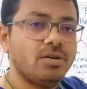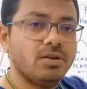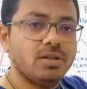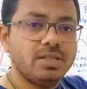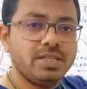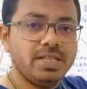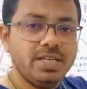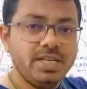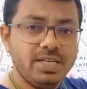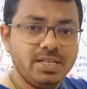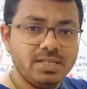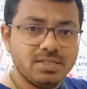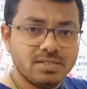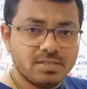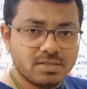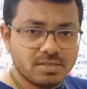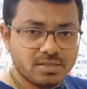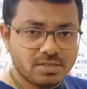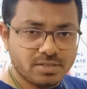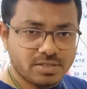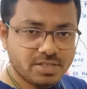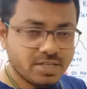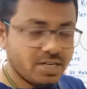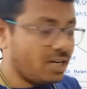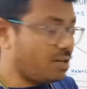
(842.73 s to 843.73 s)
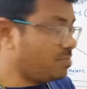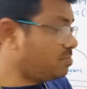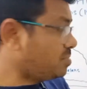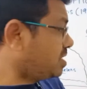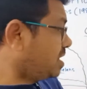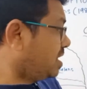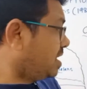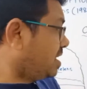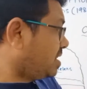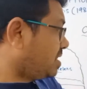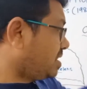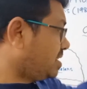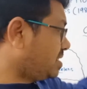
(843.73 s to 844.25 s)
all these terms.
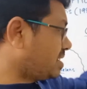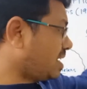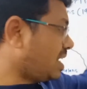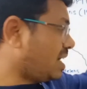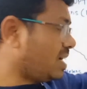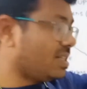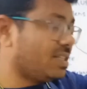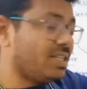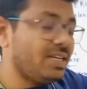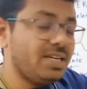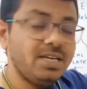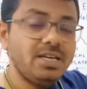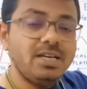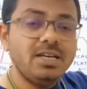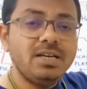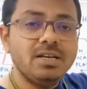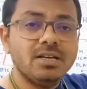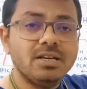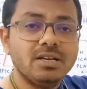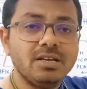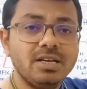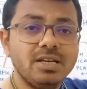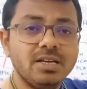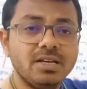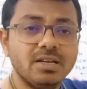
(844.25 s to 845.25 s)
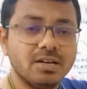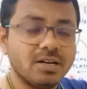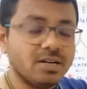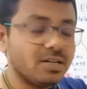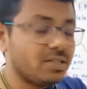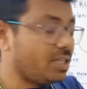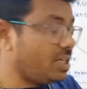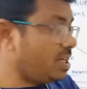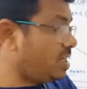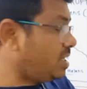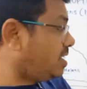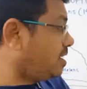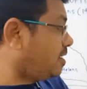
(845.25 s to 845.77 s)
These are
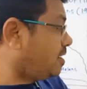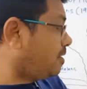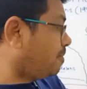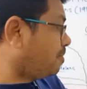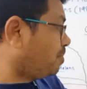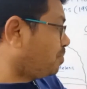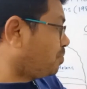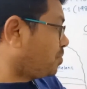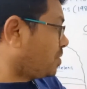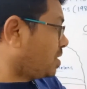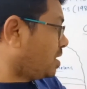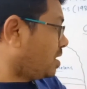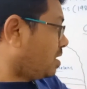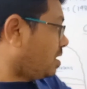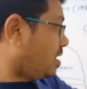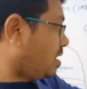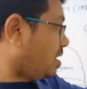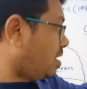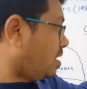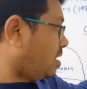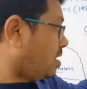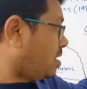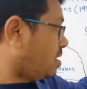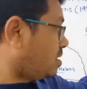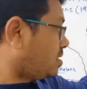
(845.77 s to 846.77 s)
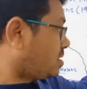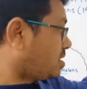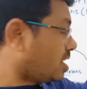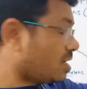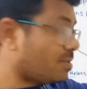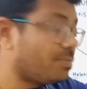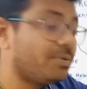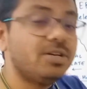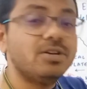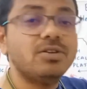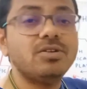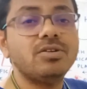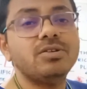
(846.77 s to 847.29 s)
the
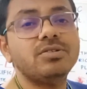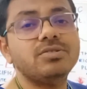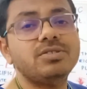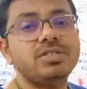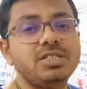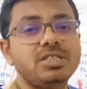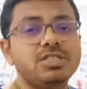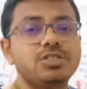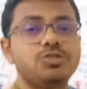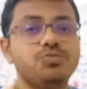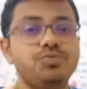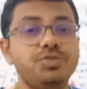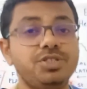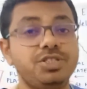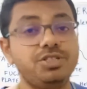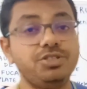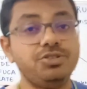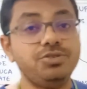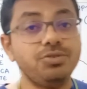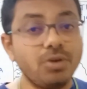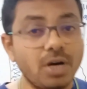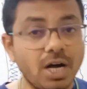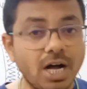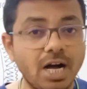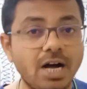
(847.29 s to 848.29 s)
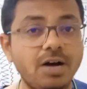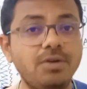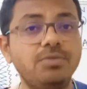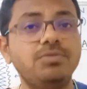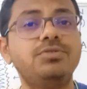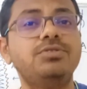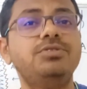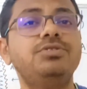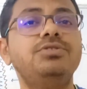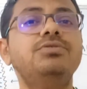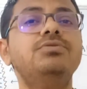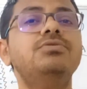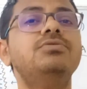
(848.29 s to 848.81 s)
terminologies which you have
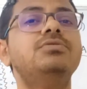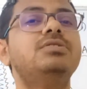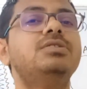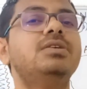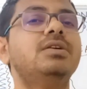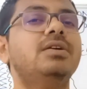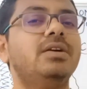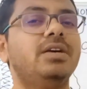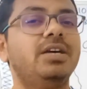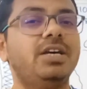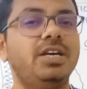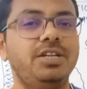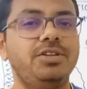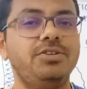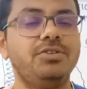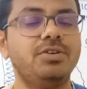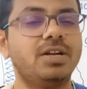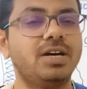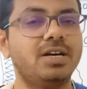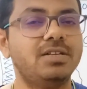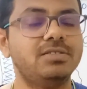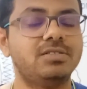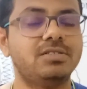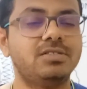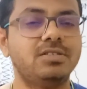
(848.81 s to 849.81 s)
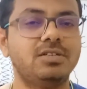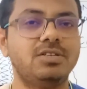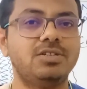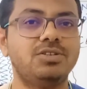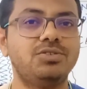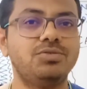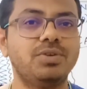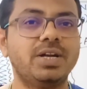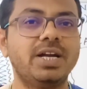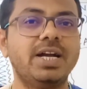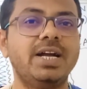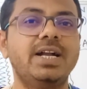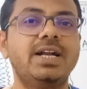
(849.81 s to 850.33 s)
to use in your answer
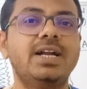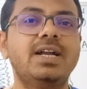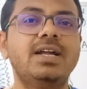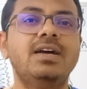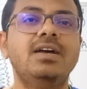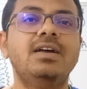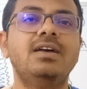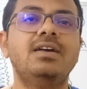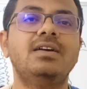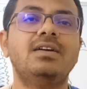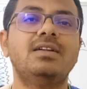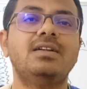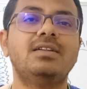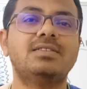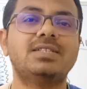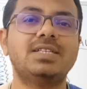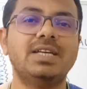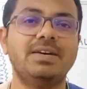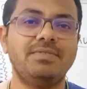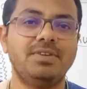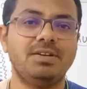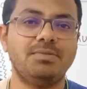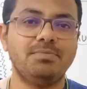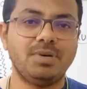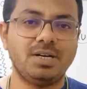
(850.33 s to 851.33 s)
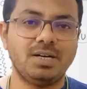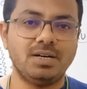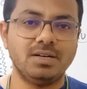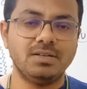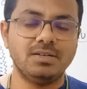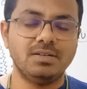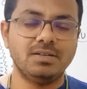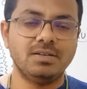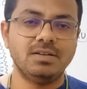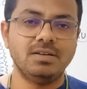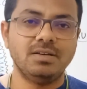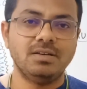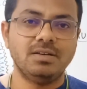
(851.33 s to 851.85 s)
to get 7
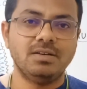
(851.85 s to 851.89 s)
mark